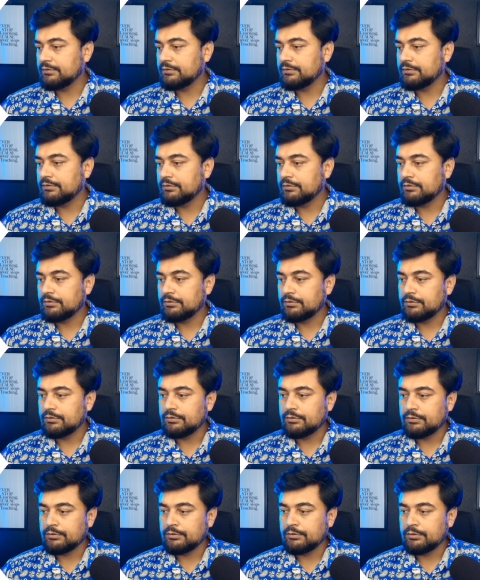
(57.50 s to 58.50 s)

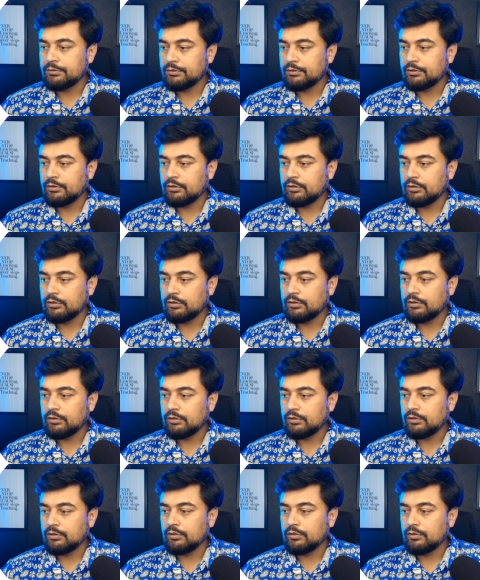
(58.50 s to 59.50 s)
Nobody speaks.